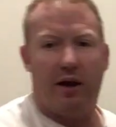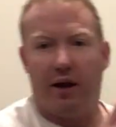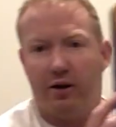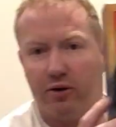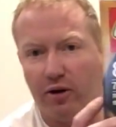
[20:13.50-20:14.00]

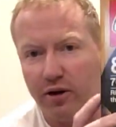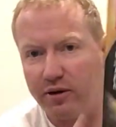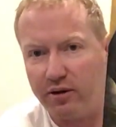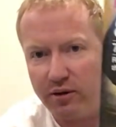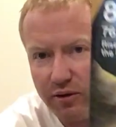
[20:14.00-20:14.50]
and I got
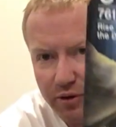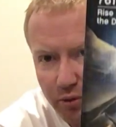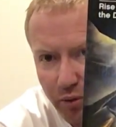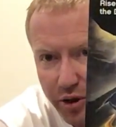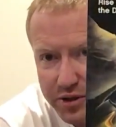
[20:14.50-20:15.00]

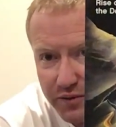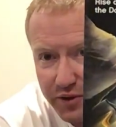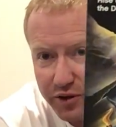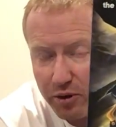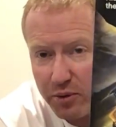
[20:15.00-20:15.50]
the Rise of the
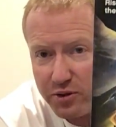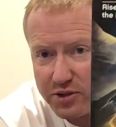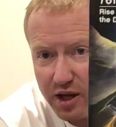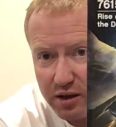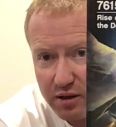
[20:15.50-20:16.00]
Domo
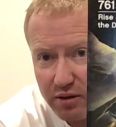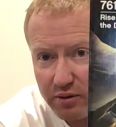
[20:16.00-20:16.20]
set.